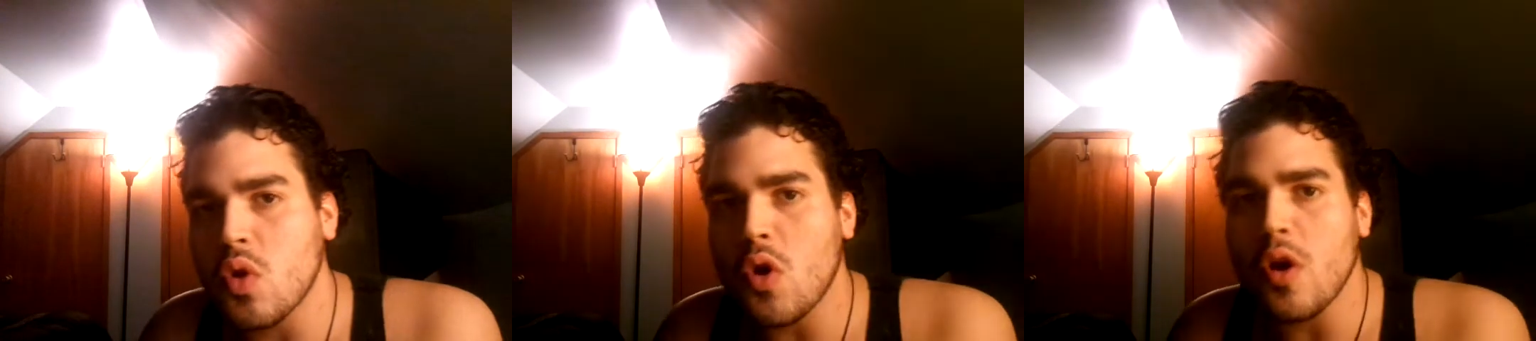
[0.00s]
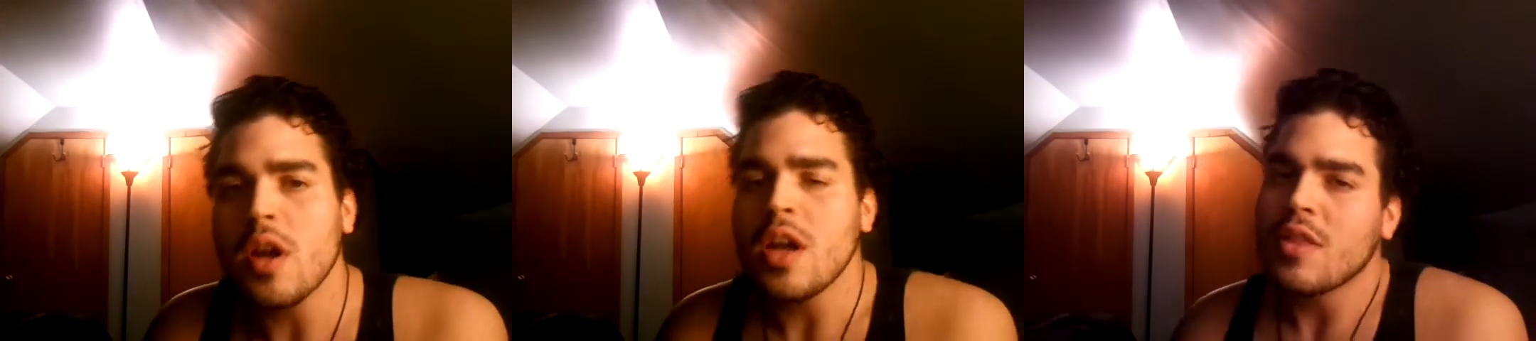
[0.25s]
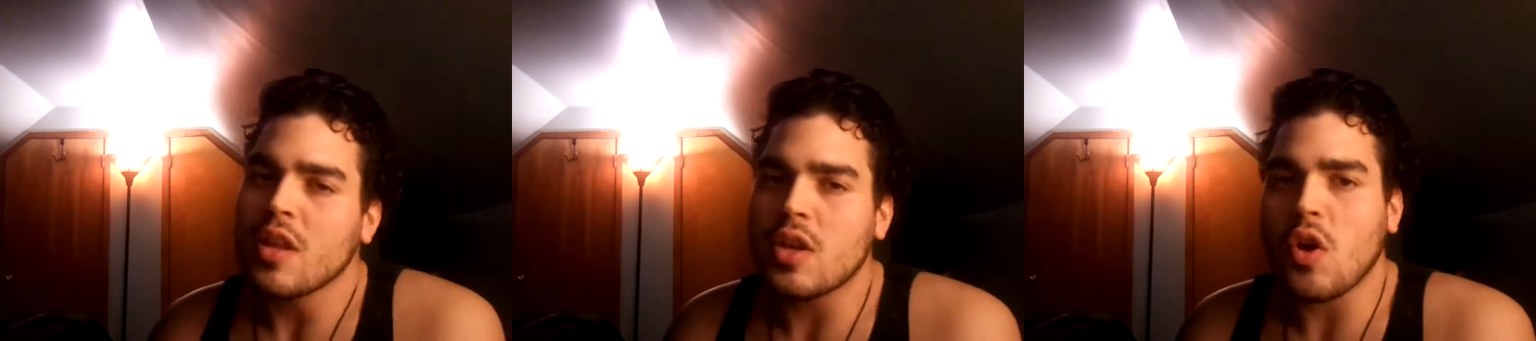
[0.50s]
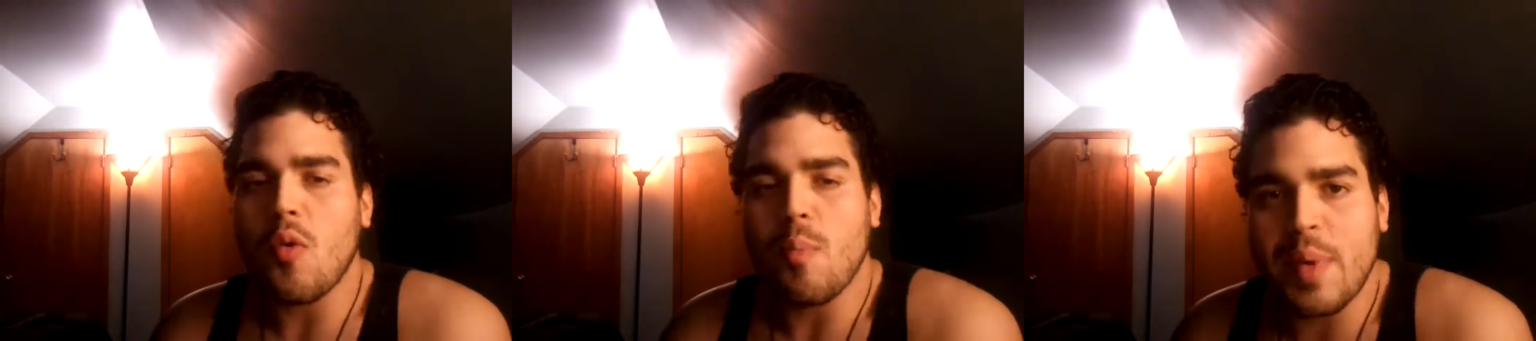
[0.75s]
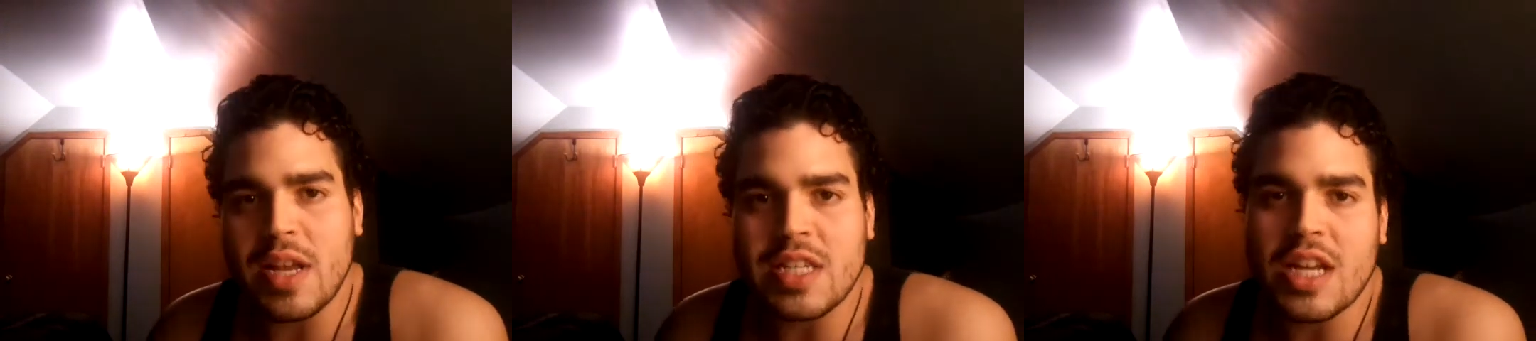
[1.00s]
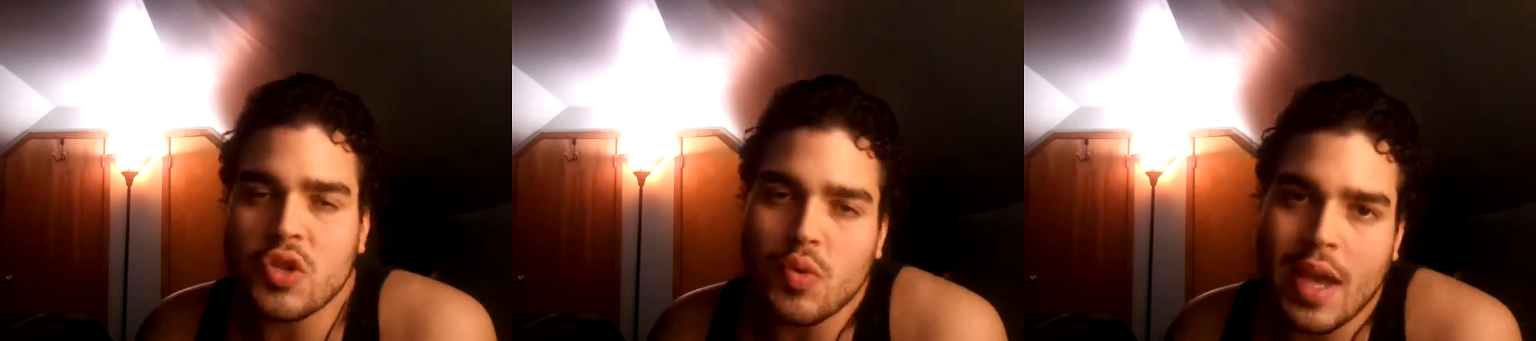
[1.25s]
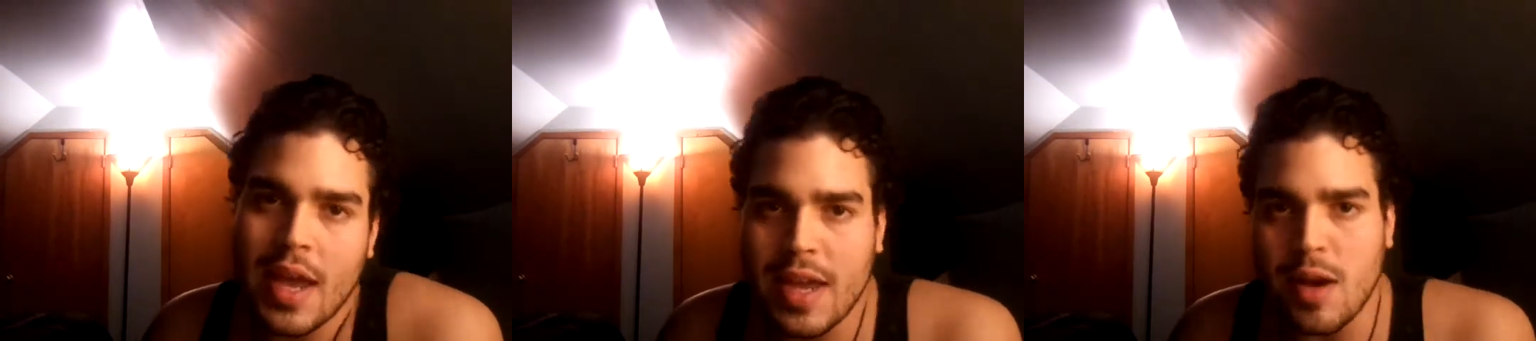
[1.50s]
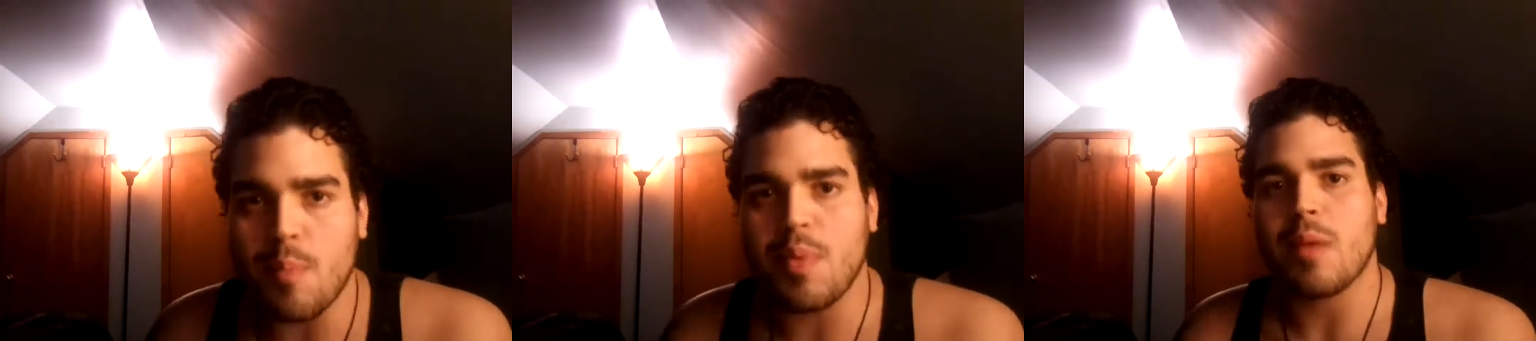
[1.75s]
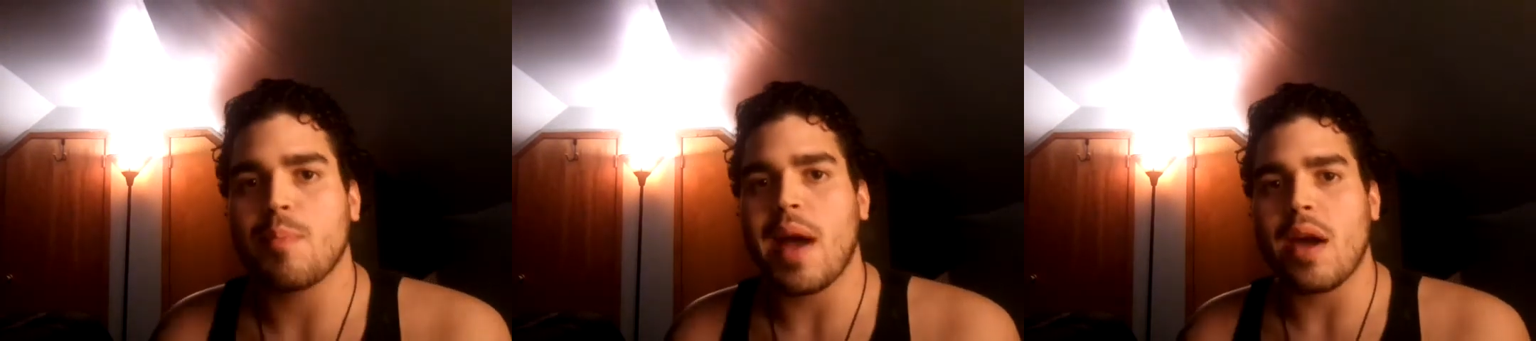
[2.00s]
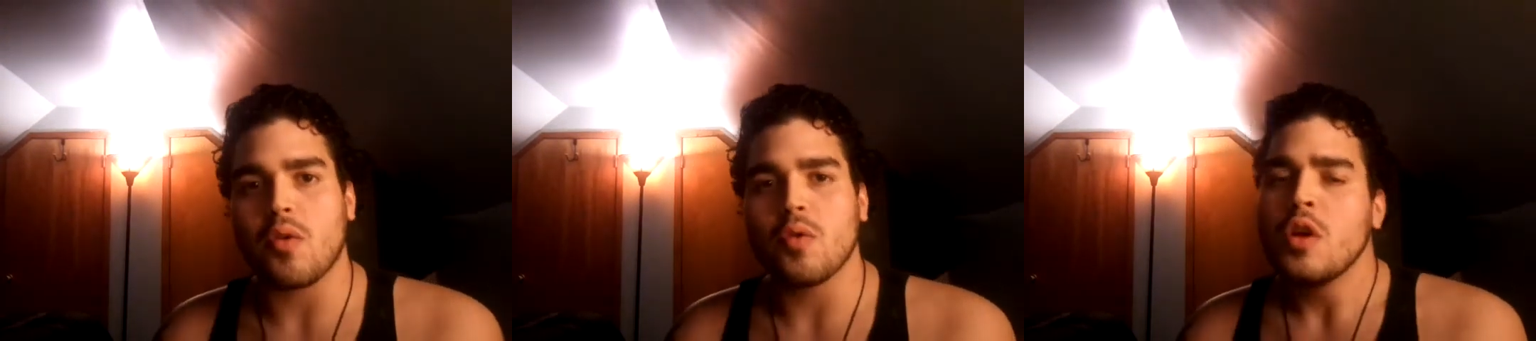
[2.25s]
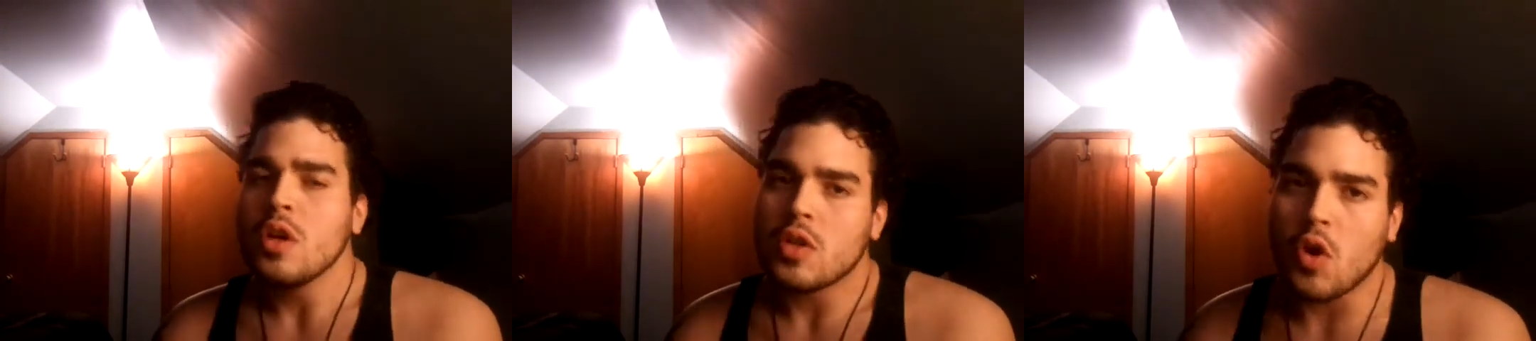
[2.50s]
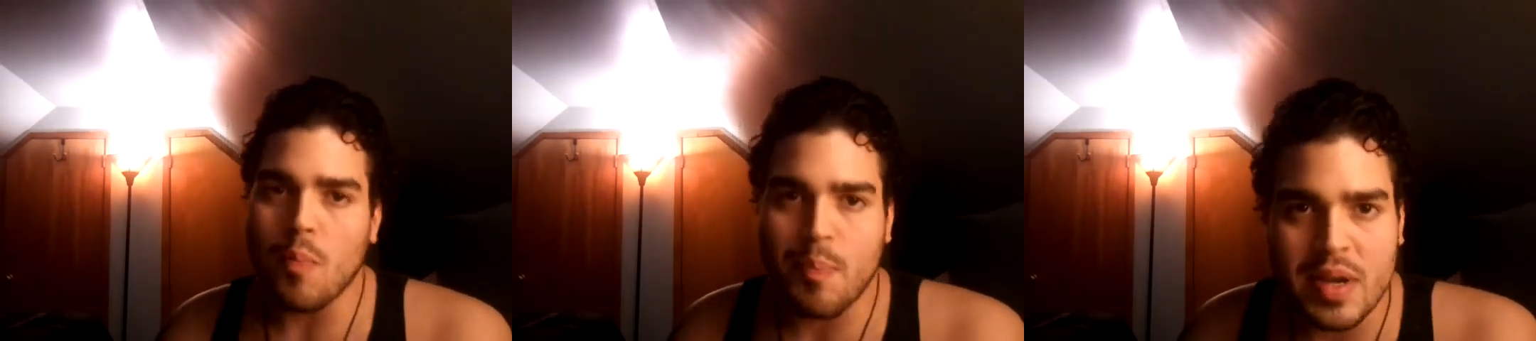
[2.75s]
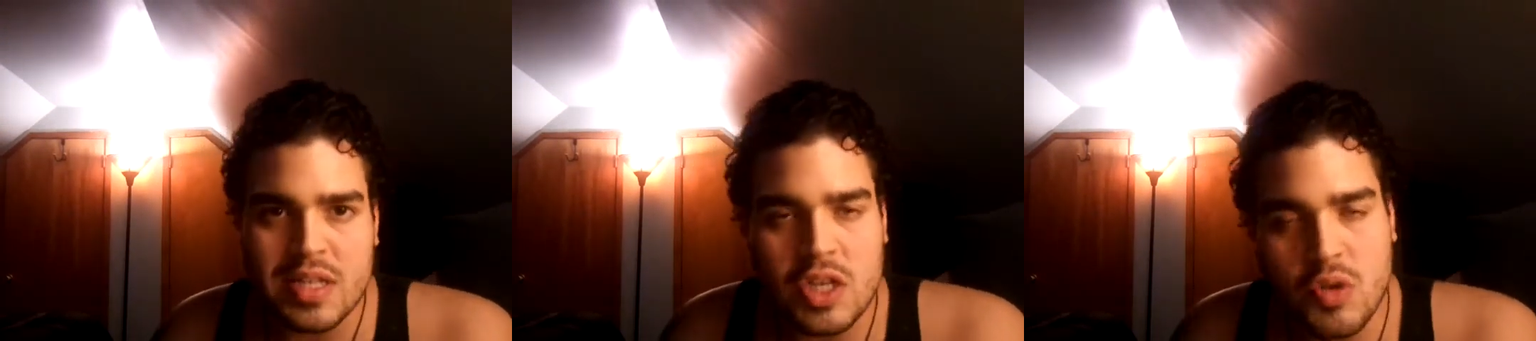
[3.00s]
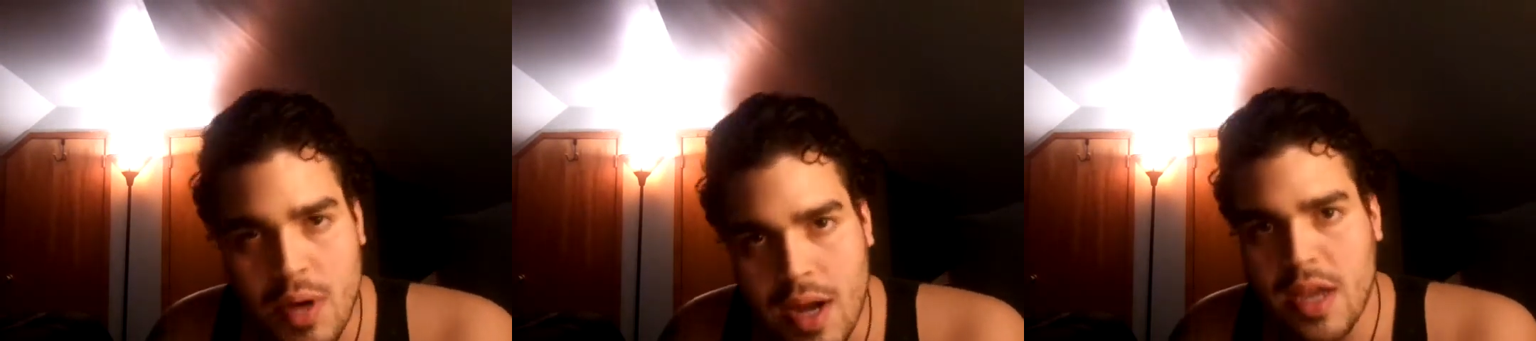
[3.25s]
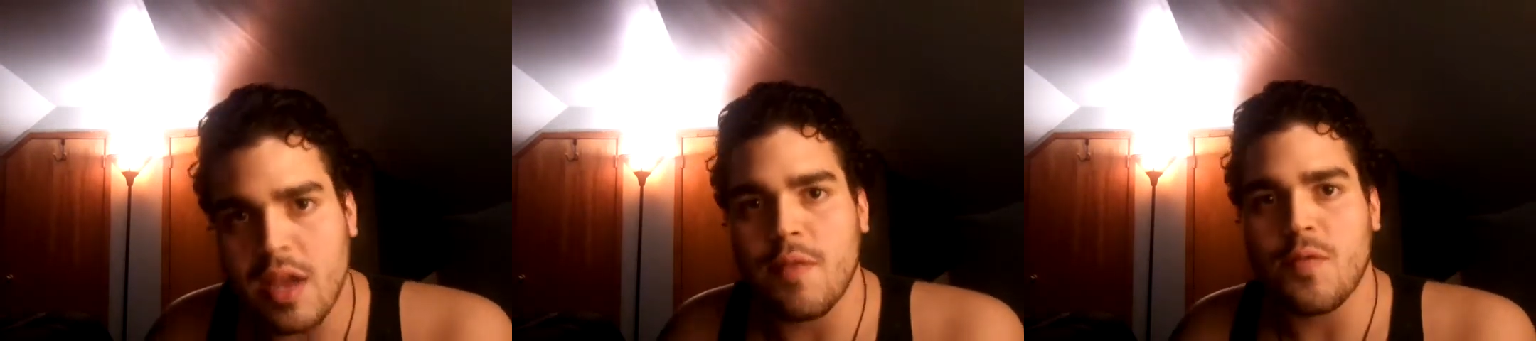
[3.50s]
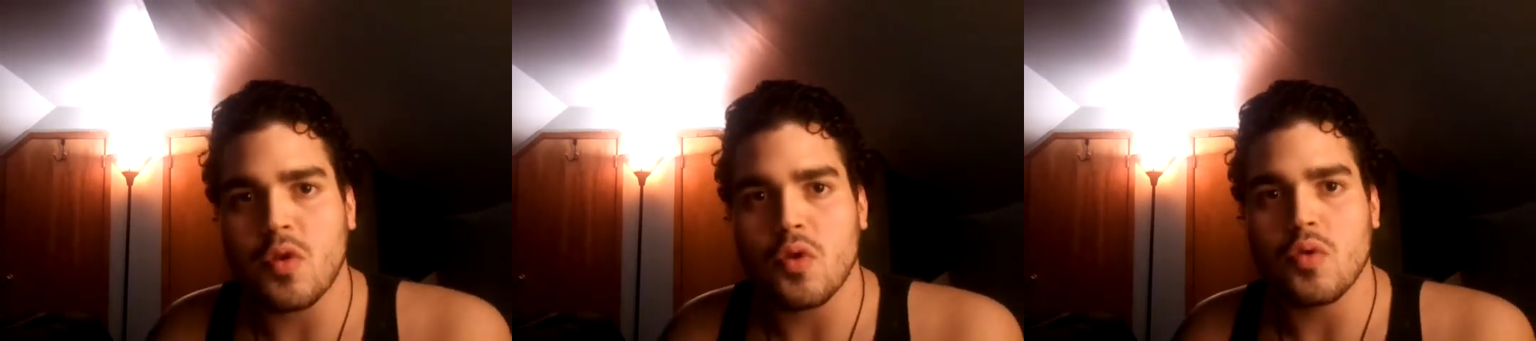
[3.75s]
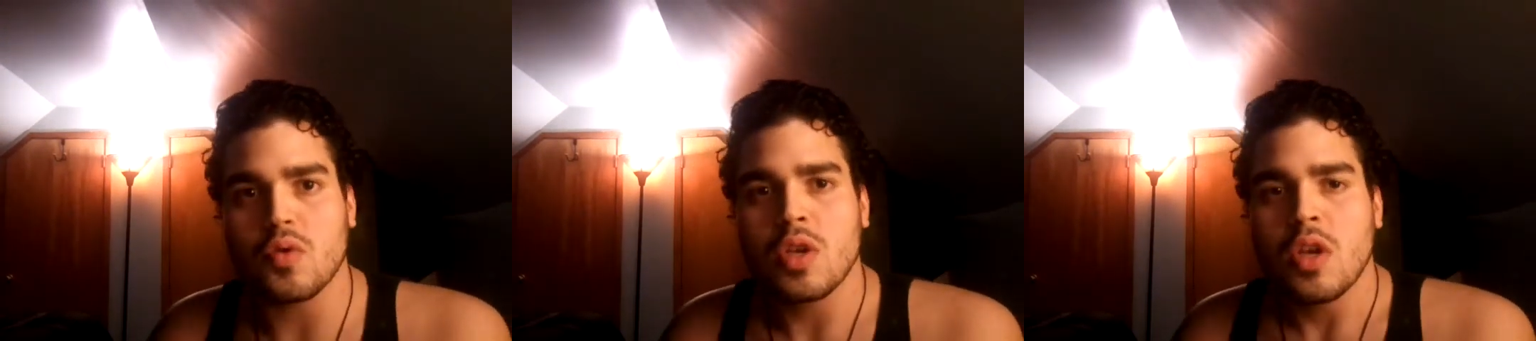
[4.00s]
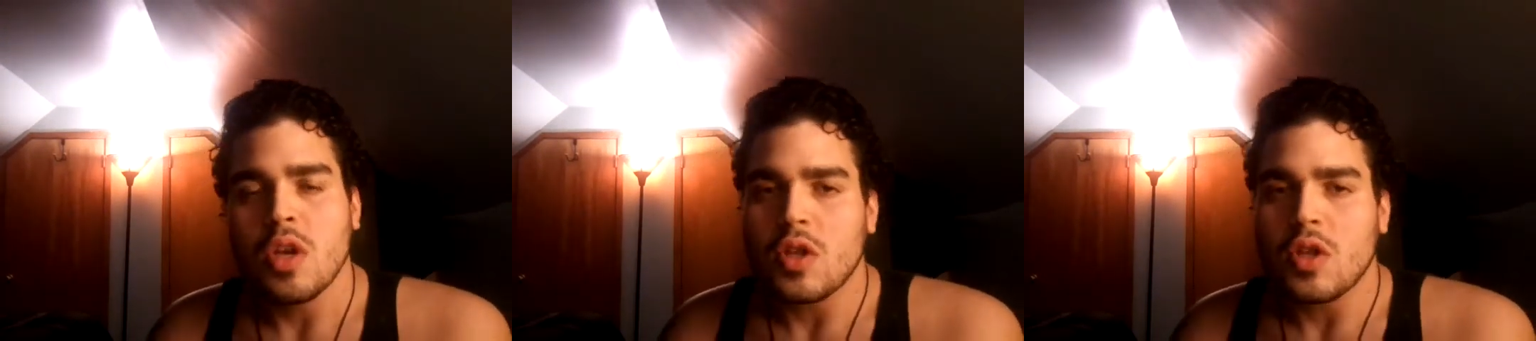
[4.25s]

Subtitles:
the door, then don't bitch that you can't get a big battle. Don't bitch that you're not getting views.